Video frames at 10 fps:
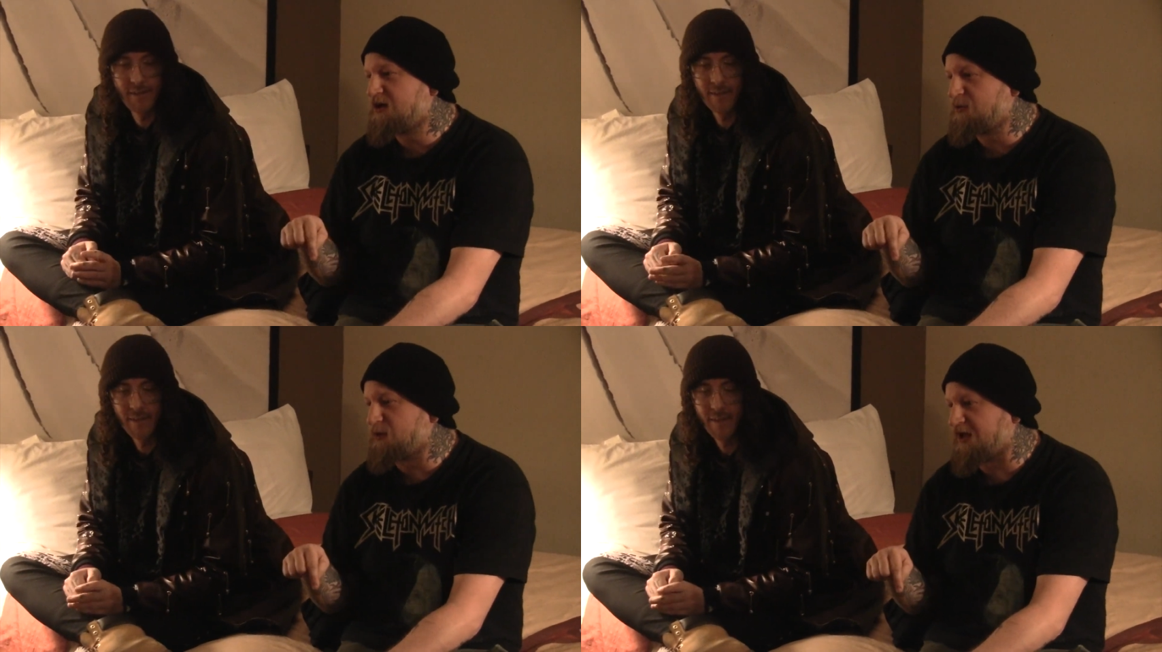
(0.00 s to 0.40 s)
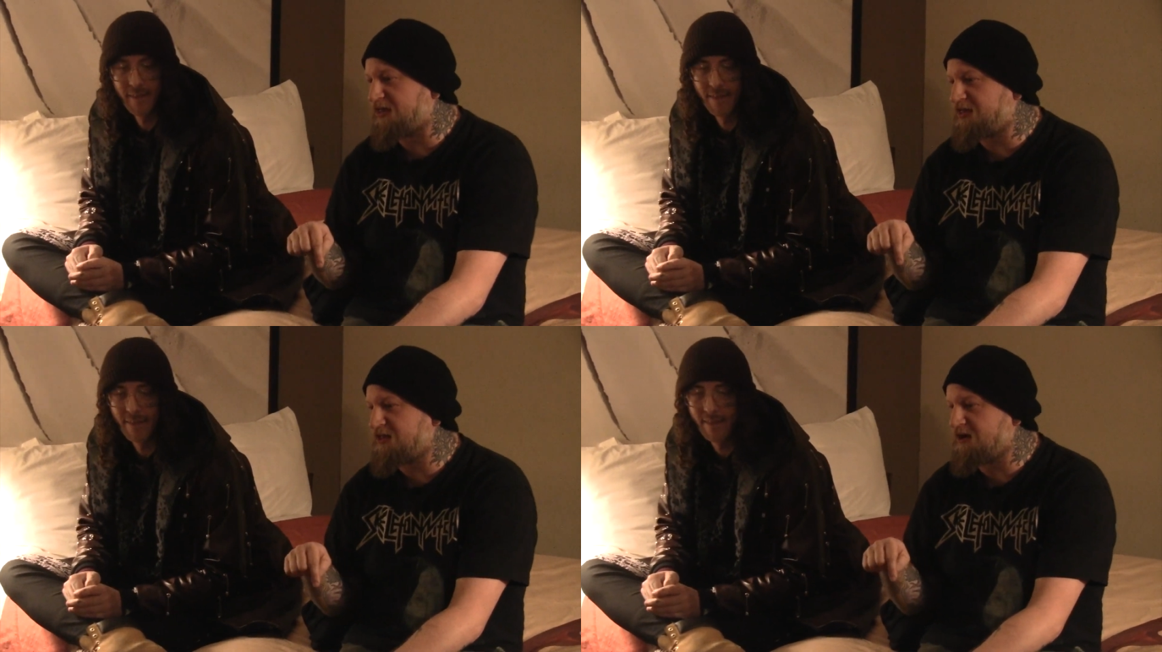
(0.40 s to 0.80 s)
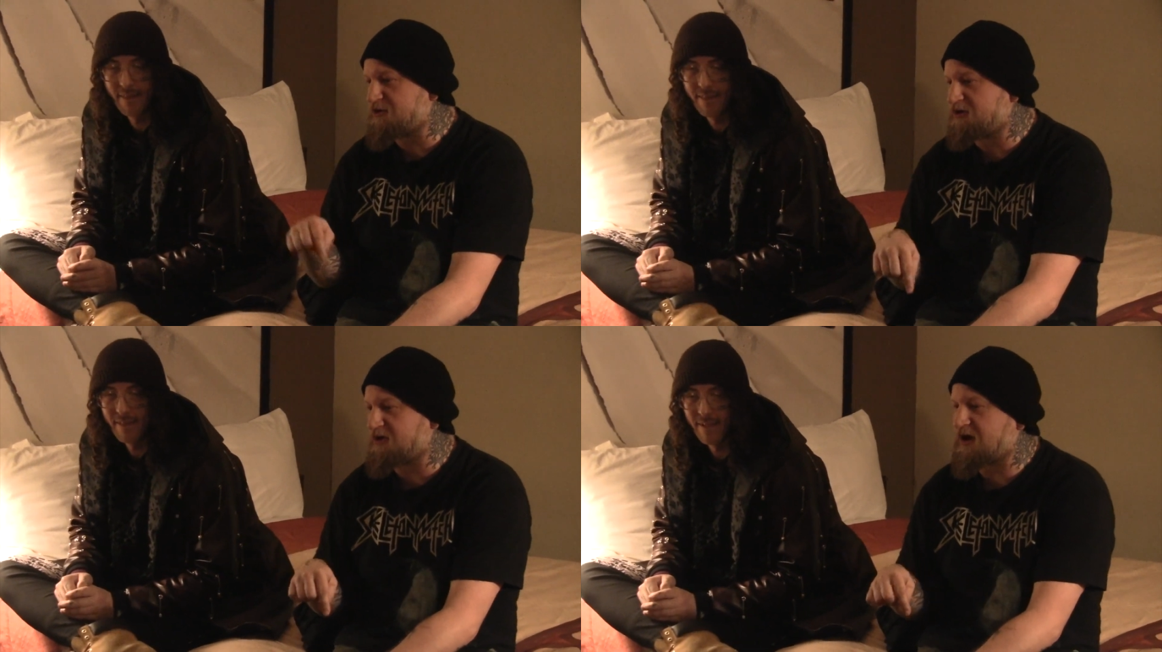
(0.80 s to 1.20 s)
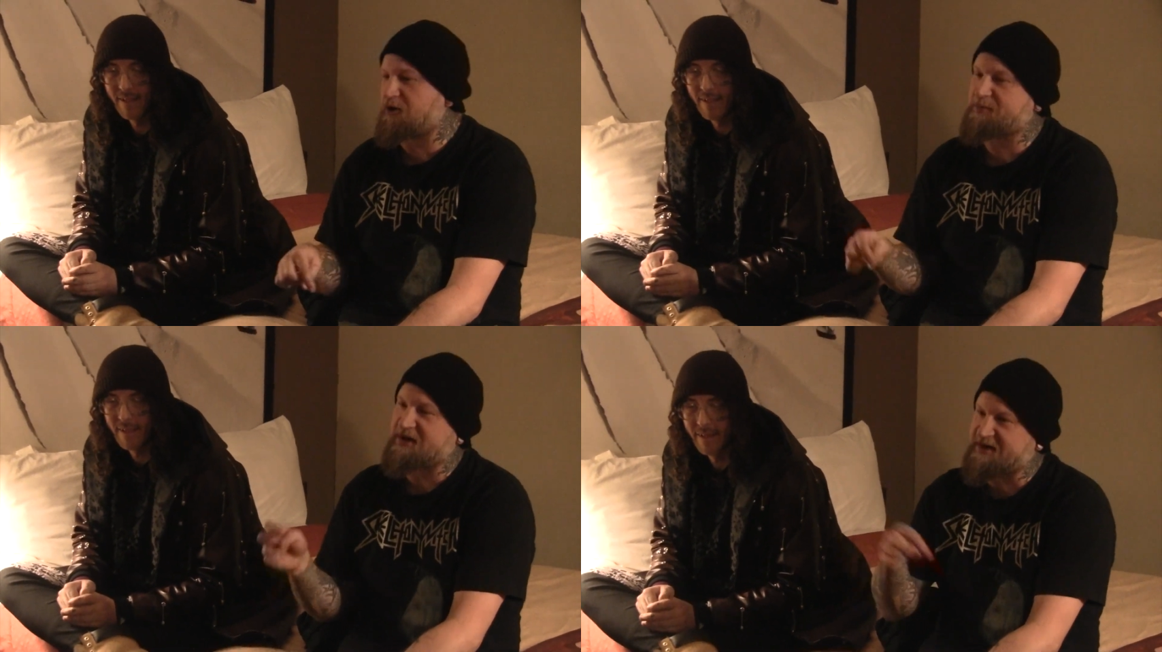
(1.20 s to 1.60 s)
Speaker 1: with a coup de
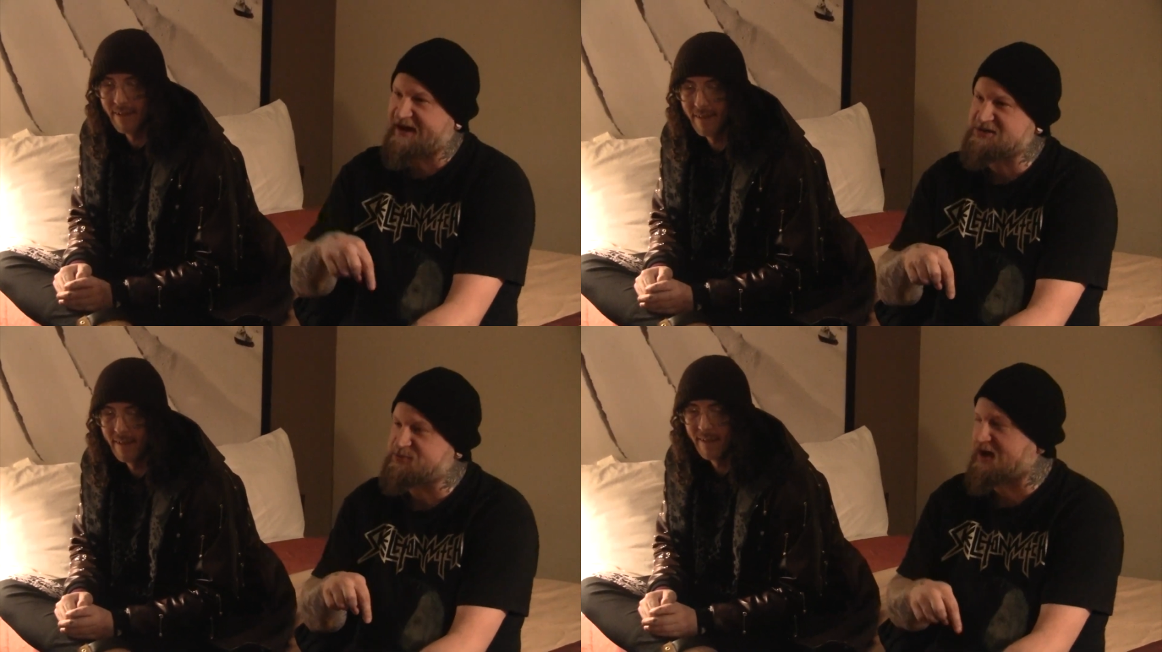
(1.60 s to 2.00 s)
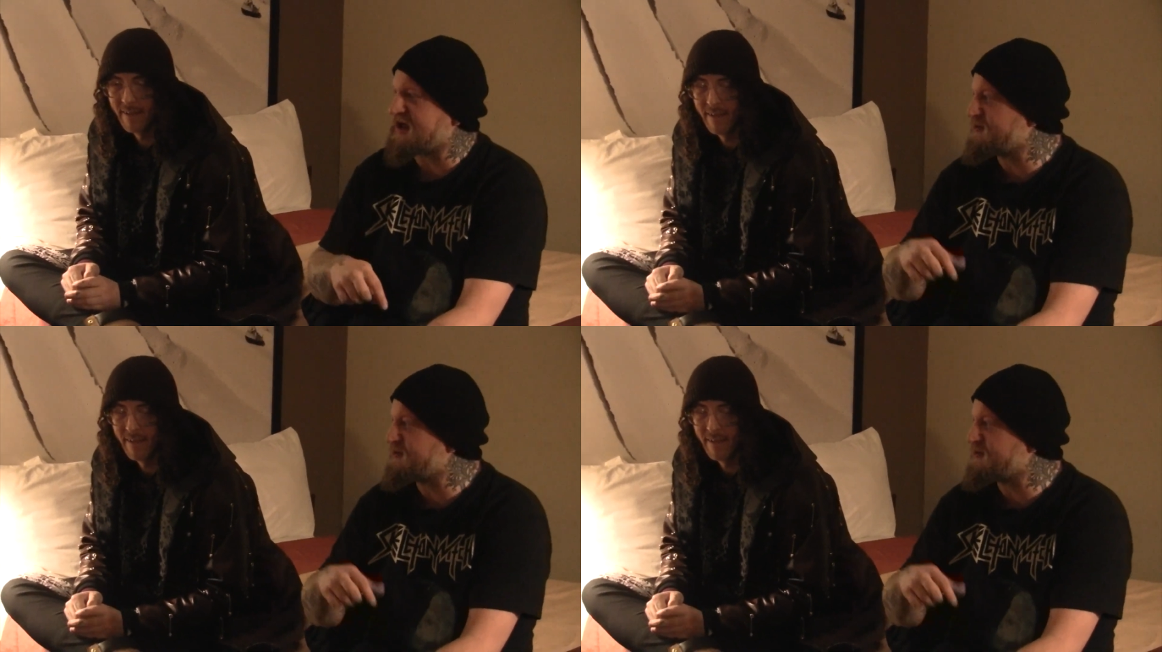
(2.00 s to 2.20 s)
grace with my last band